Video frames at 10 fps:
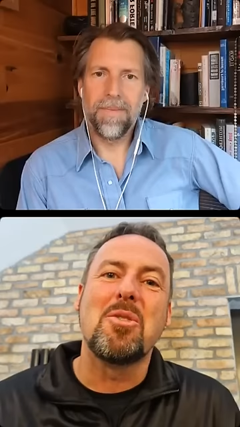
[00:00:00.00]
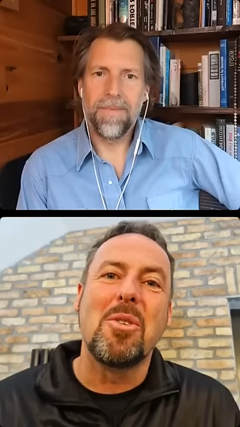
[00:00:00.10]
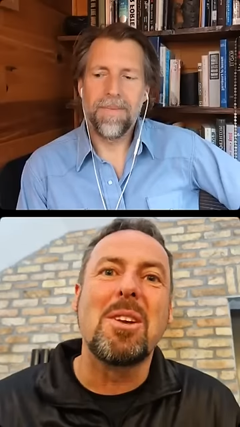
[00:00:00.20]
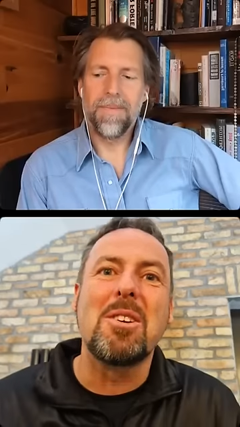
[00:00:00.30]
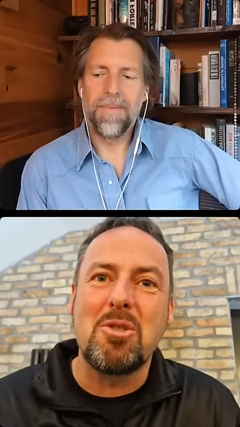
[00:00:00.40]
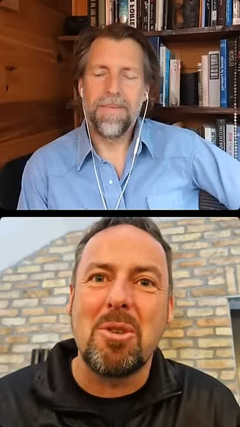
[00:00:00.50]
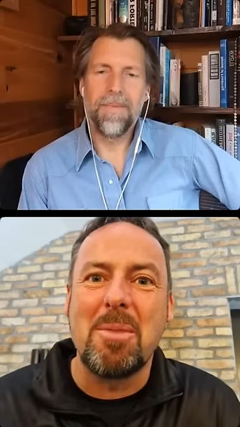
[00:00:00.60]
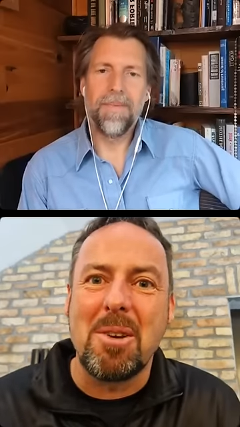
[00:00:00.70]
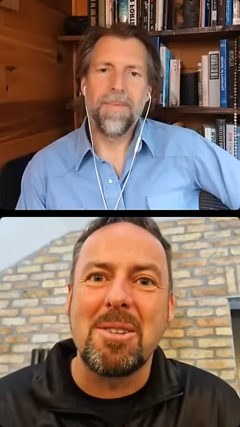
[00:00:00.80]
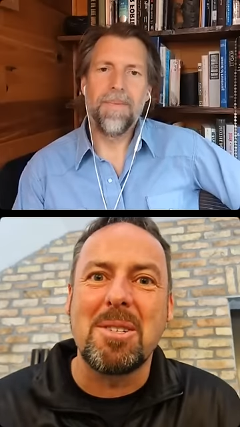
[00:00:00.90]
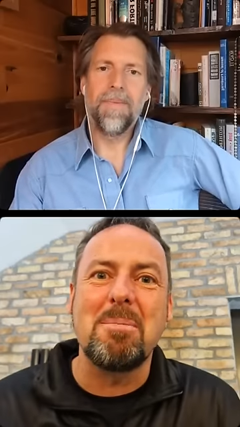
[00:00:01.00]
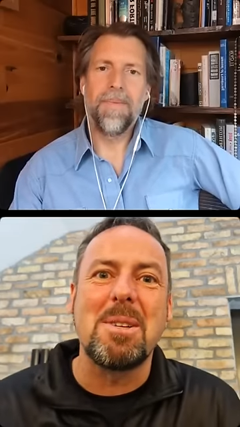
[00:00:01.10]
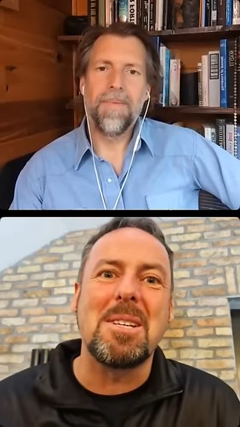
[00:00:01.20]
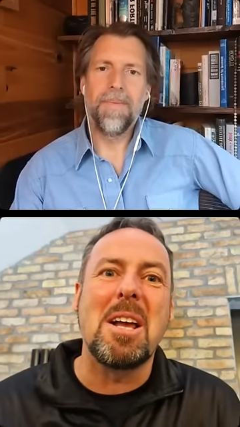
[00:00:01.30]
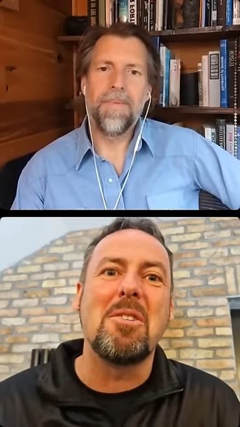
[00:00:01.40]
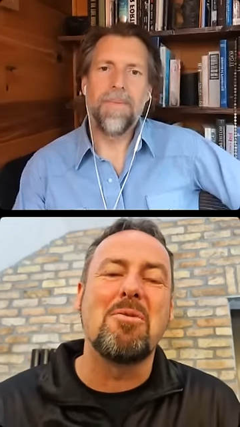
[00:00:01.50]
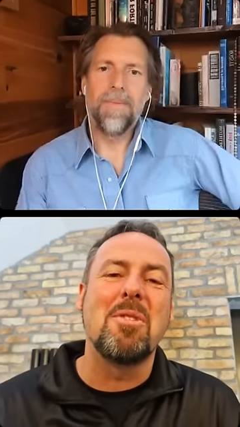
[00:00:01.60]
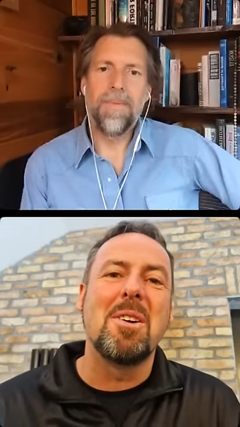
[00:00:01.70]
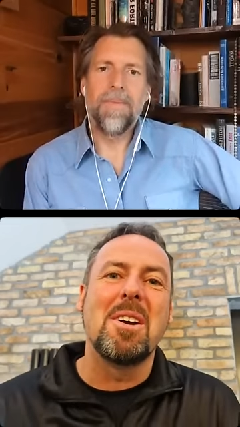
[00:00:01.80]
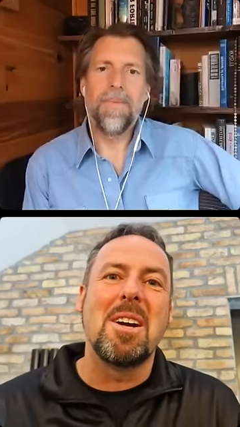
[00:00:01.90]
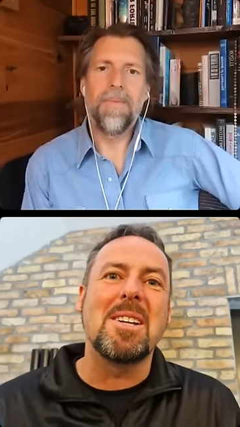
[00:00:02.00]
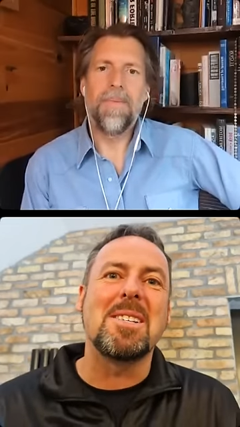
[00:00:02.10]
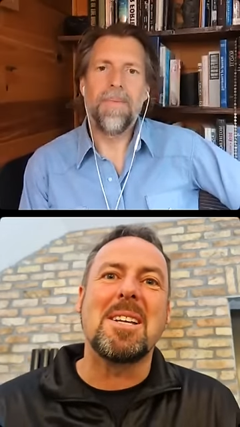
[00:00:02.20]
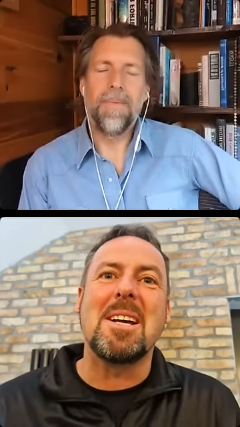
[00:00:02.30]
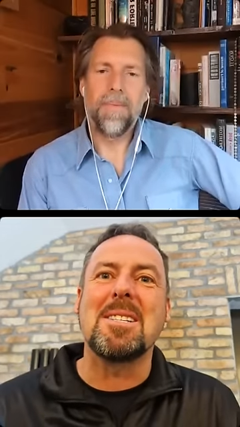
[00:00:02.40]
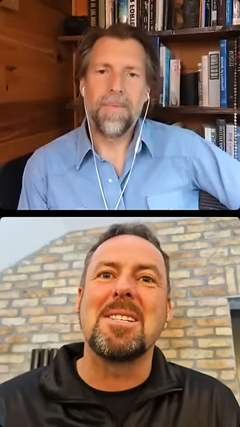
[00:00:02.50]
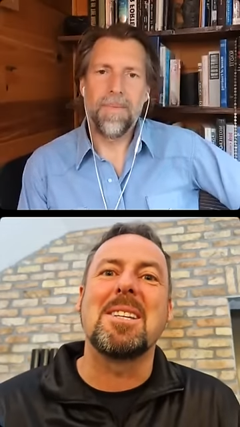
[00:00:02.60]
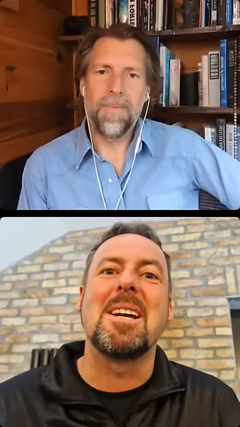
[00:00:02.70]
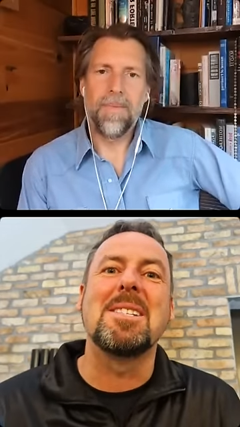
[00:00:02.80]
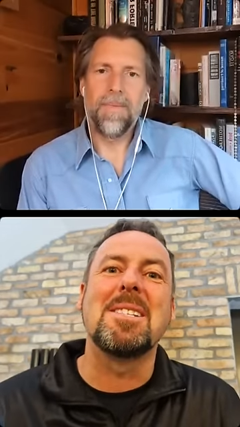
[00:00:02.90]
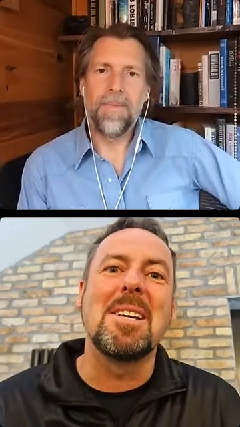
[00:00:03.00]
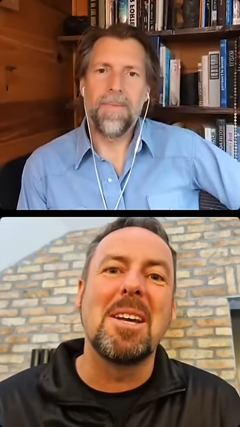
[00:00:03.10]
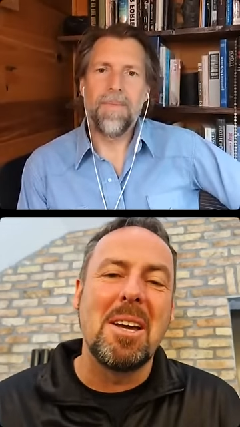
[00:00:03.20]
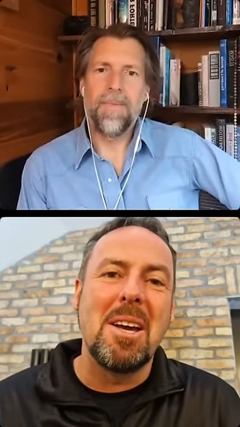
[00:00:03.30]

Speaker 1: 3 contributors, myself, Anastasios Tanzi,